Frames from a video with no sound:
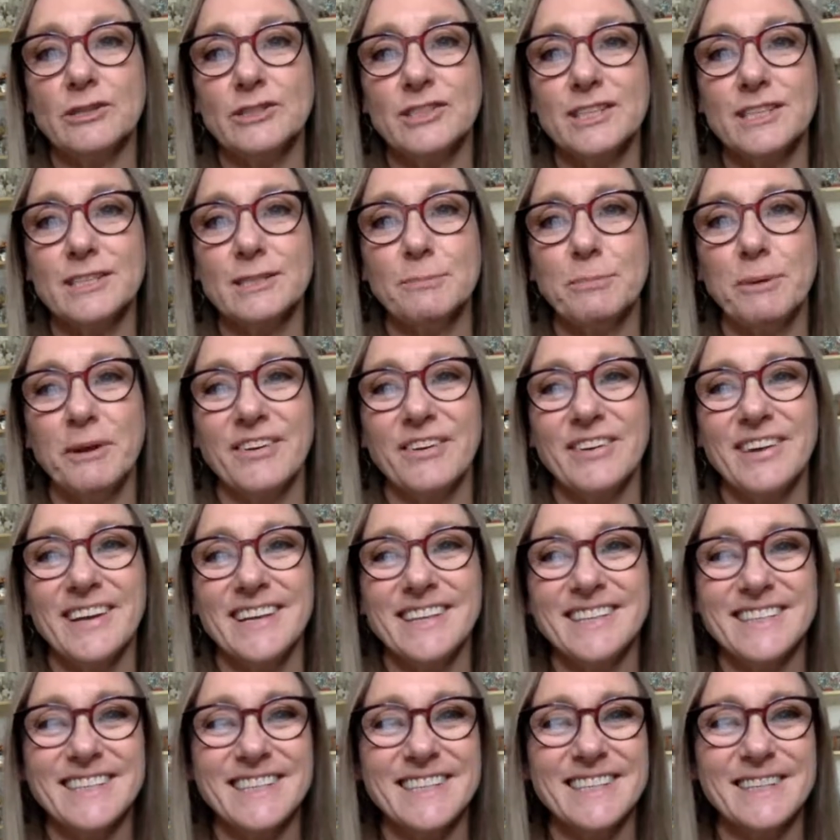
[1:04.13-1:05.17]

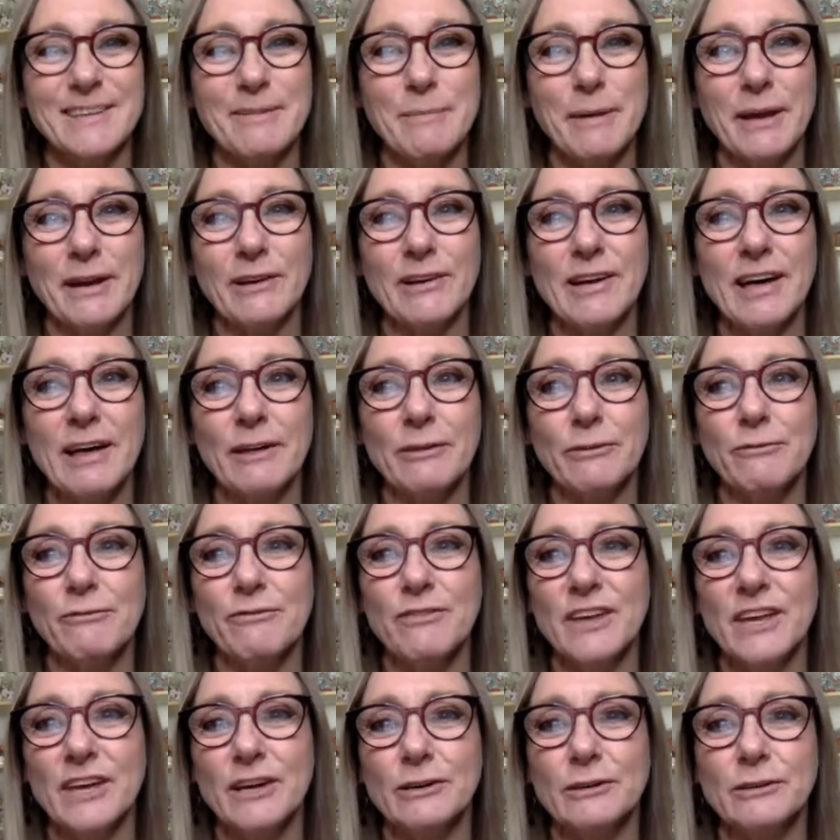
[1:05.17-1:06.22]
experience in the mental health
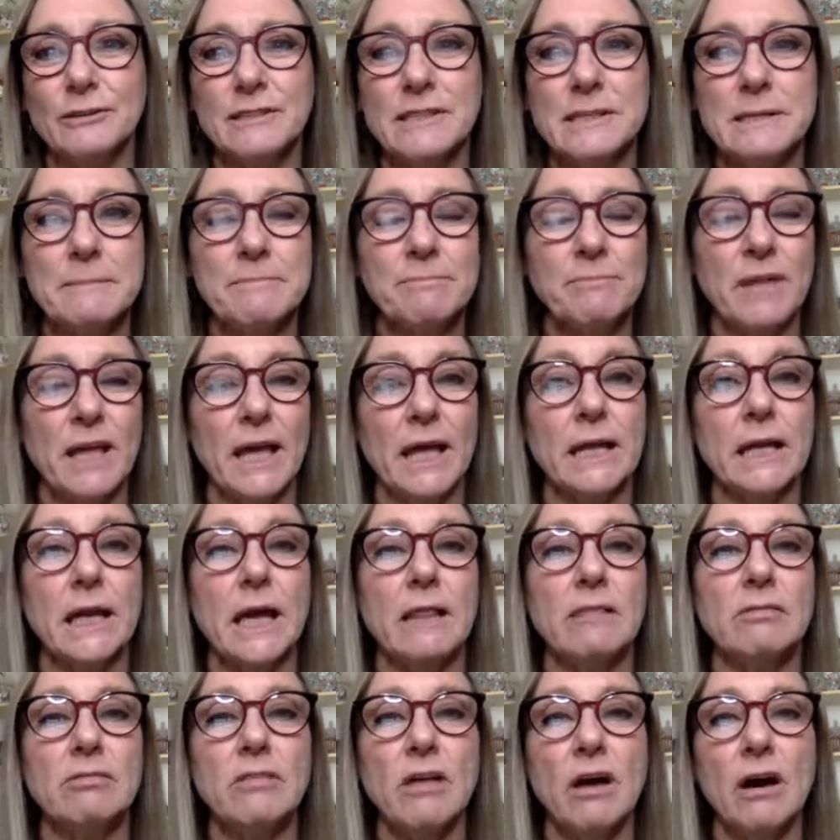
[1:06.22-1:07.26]
field. And I
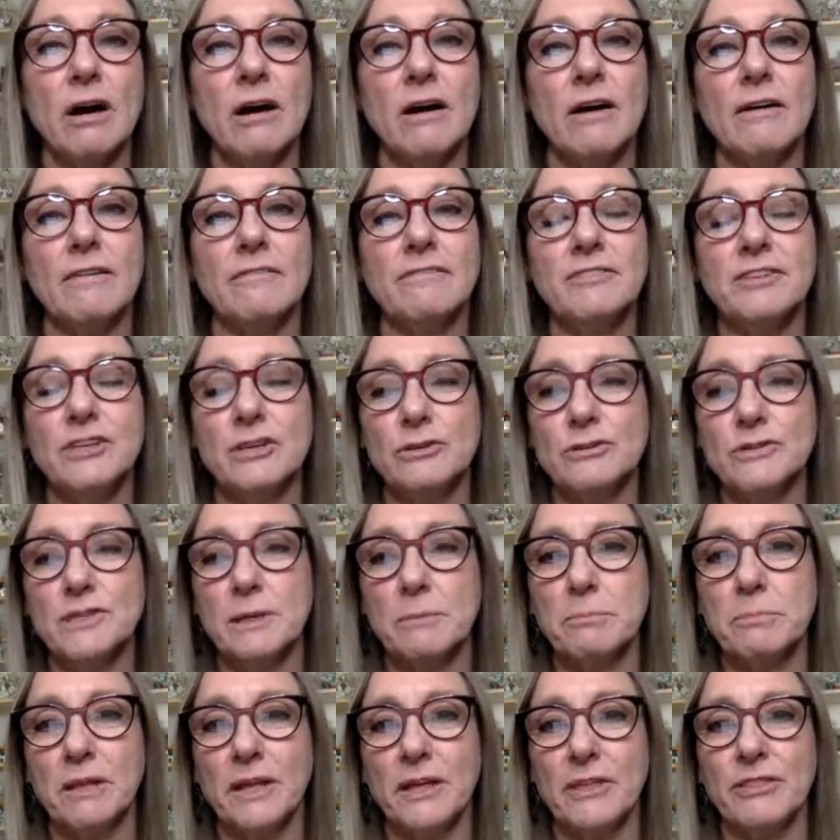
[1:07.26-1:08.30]
love using
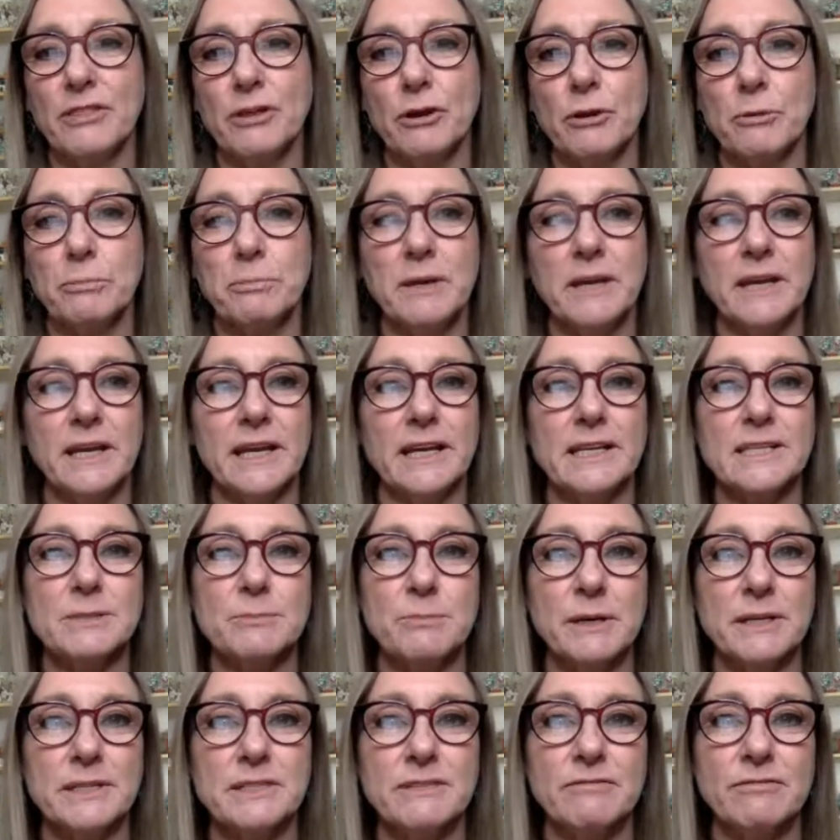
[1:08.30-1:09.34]
play therapy and
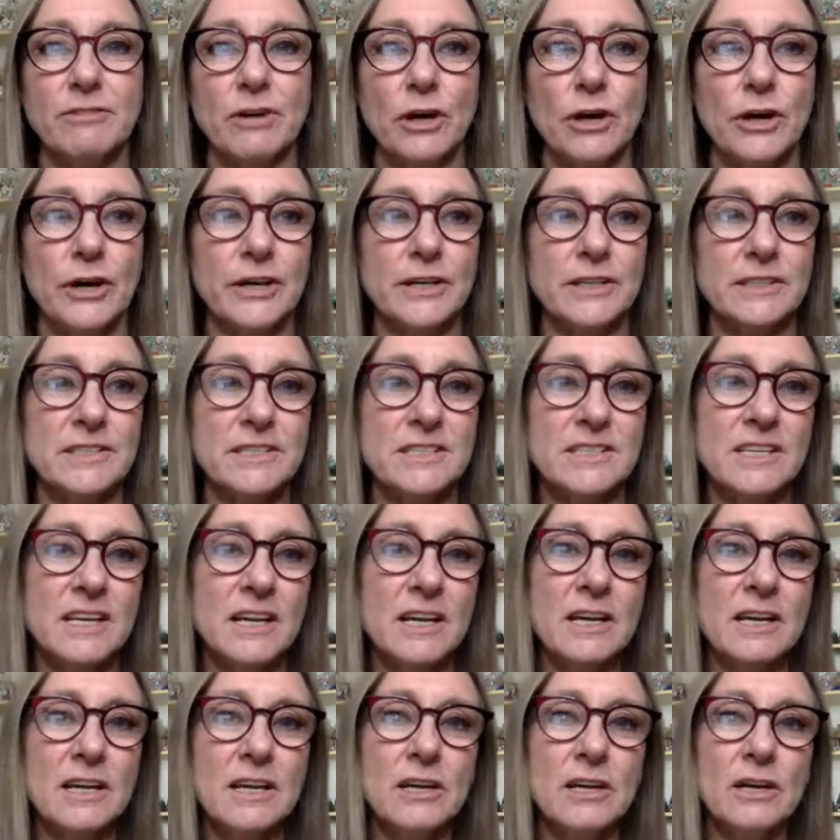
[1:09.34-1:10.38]
expressive arts
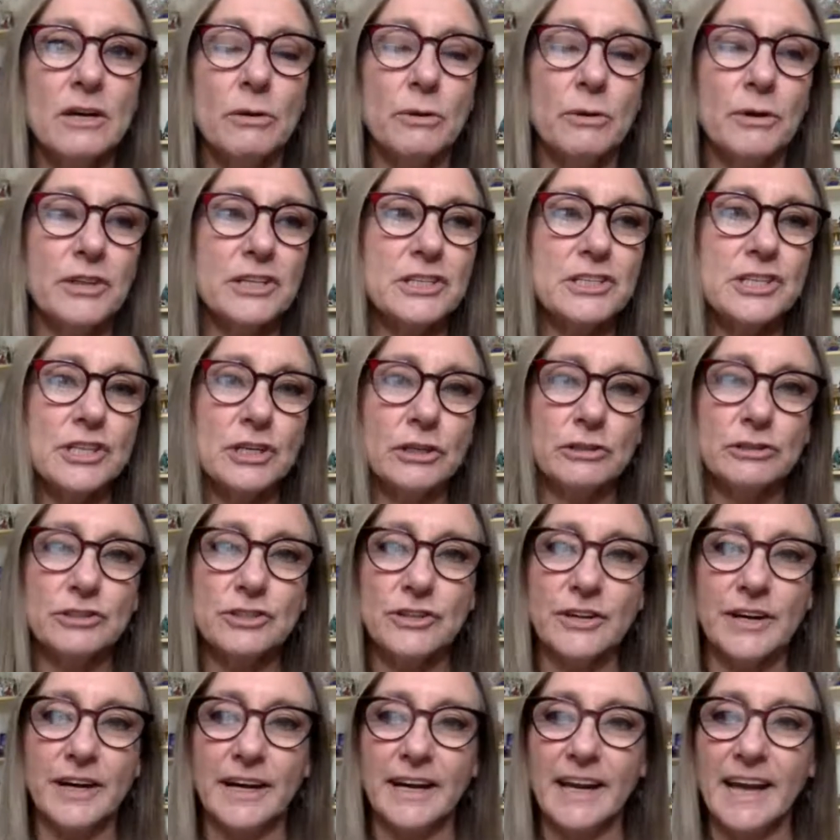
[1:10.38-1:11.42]
with
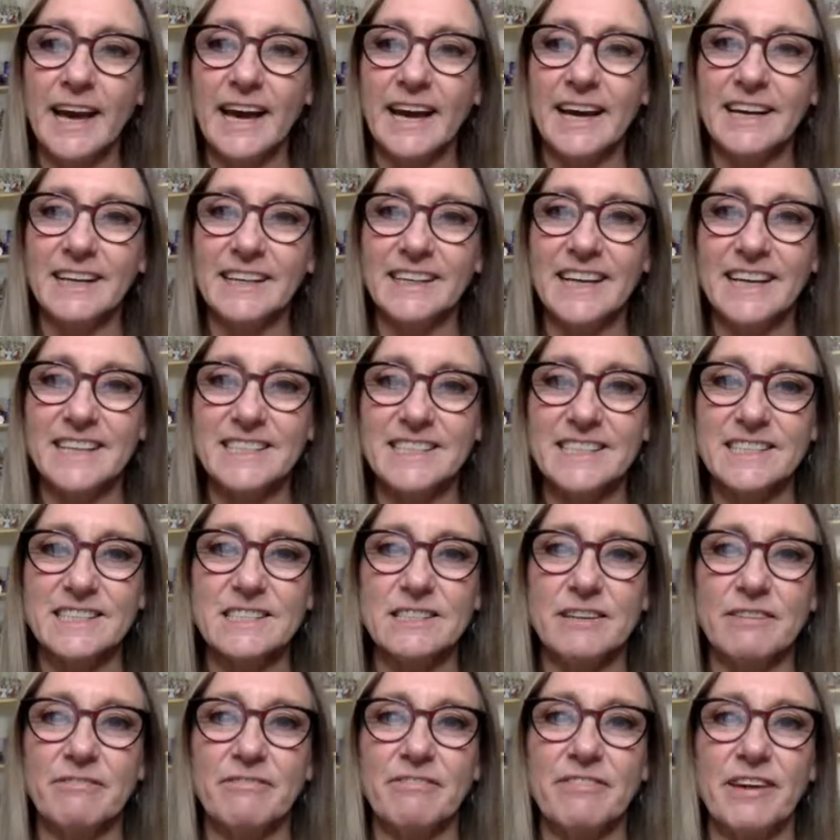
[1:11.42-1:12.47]
children, adolescents,
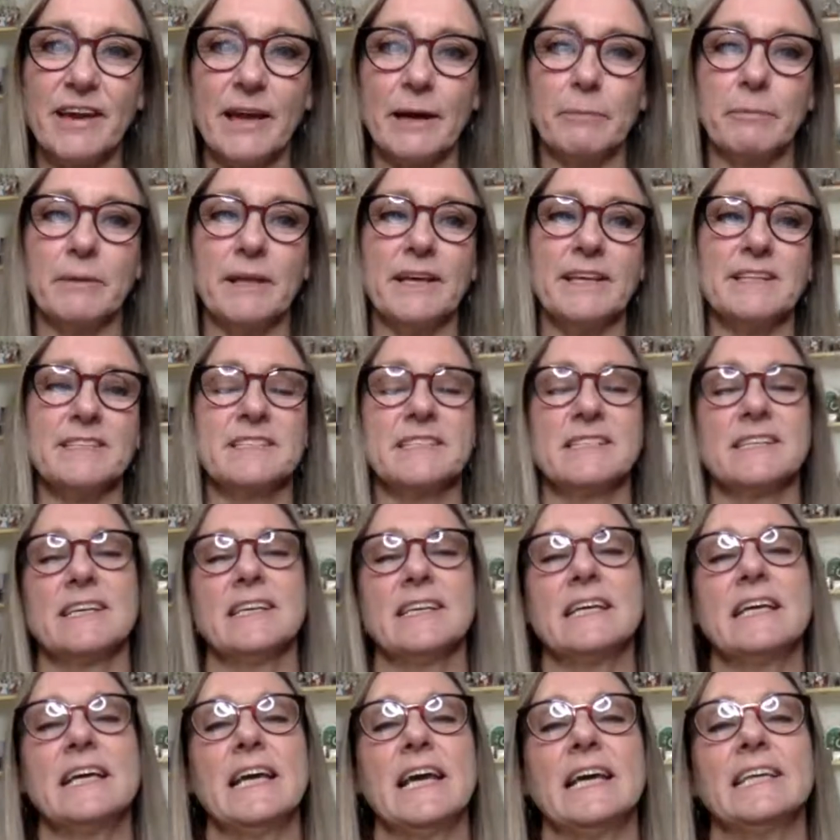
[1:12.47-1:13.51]
and families.
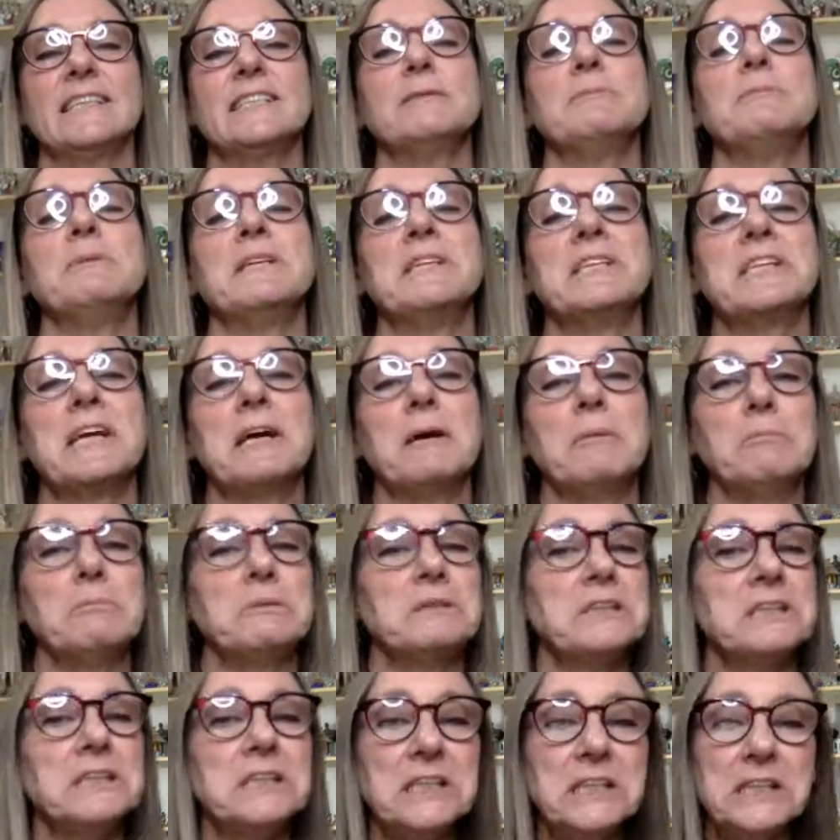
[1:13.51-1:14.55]
And to be
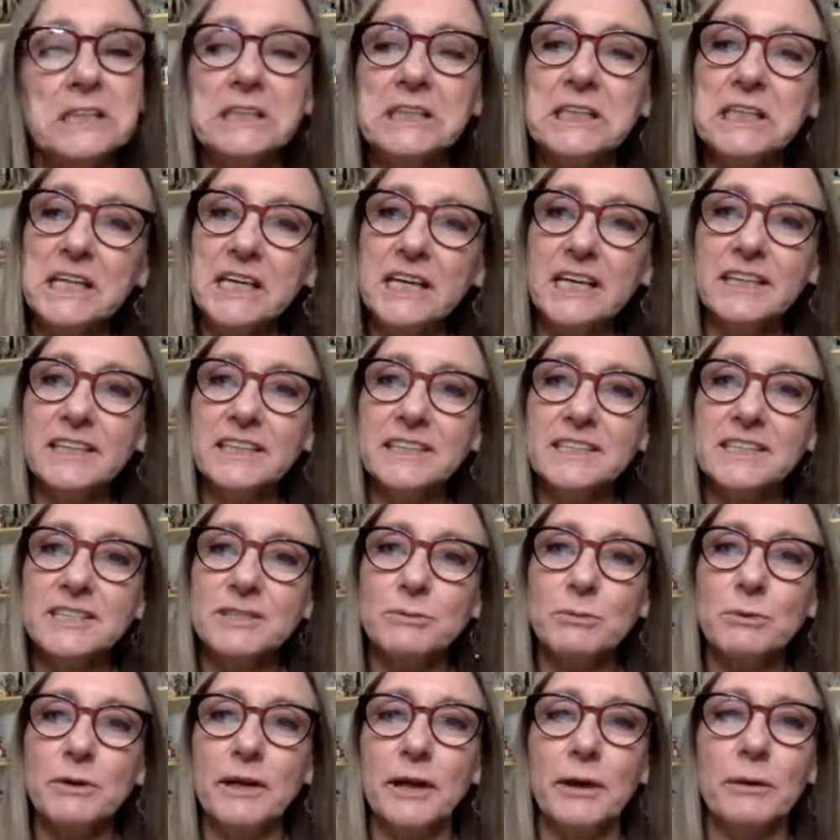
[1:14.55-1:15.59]
completely honest,
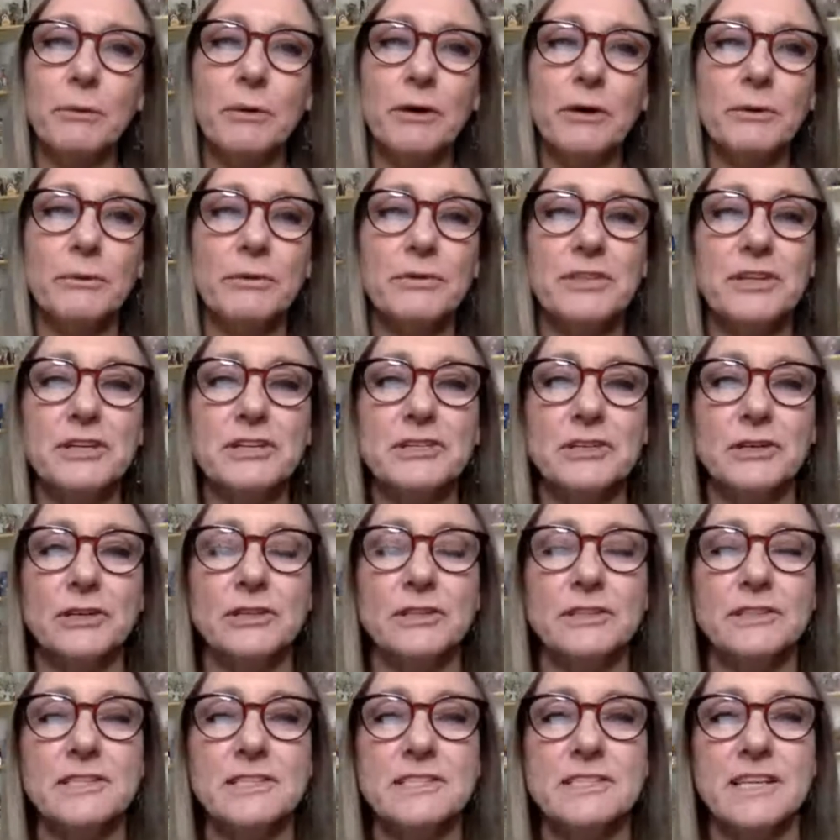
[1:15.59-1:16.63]
when I work with
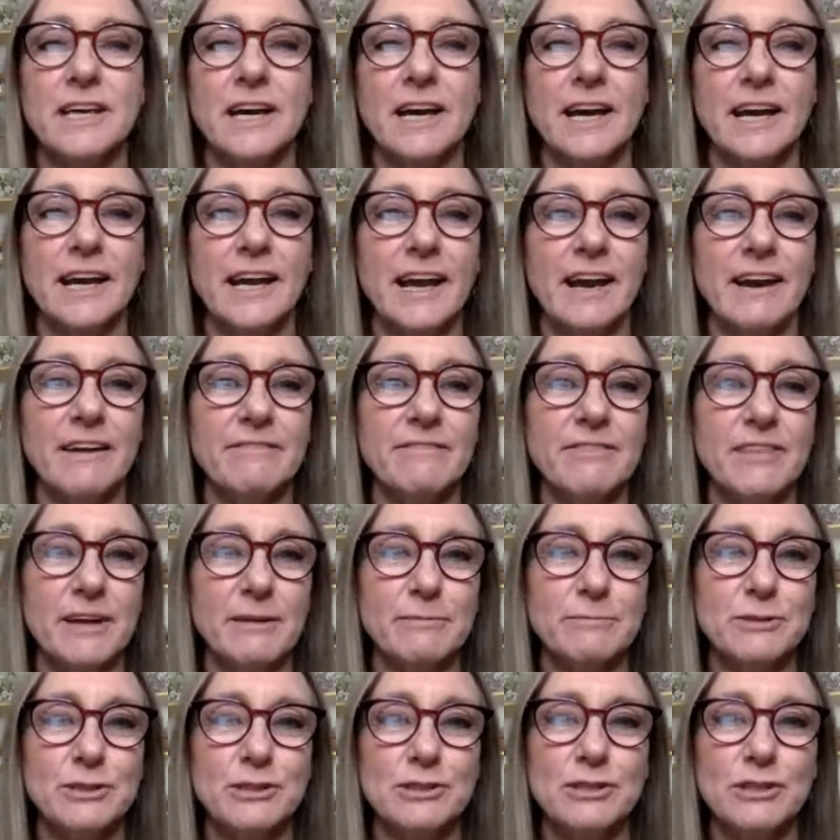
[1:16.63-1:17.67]
adults, I have
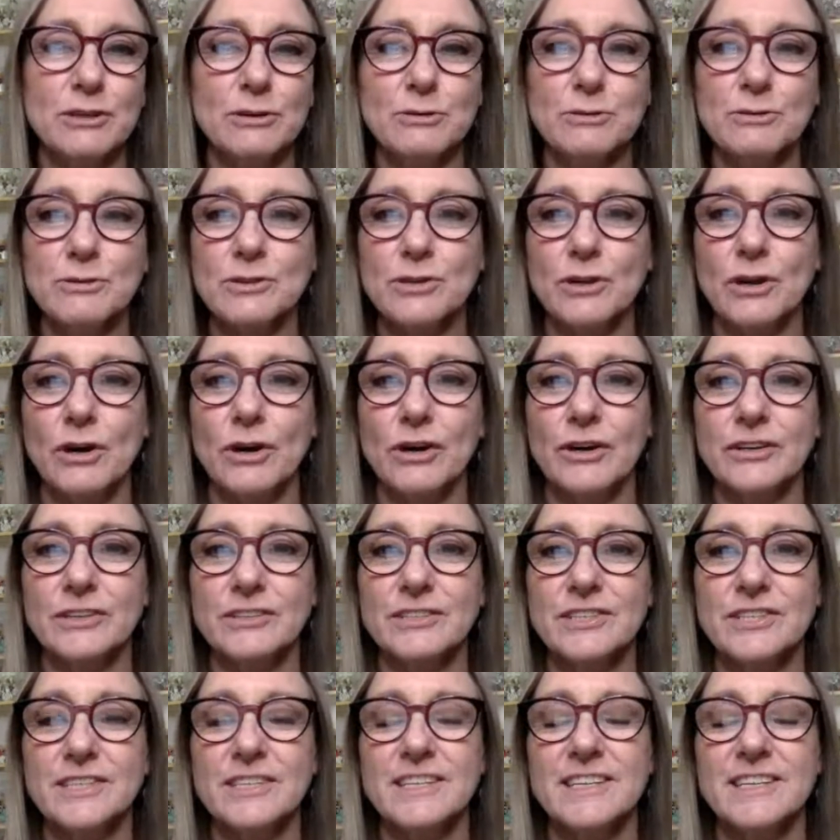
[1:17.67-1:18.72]
them use art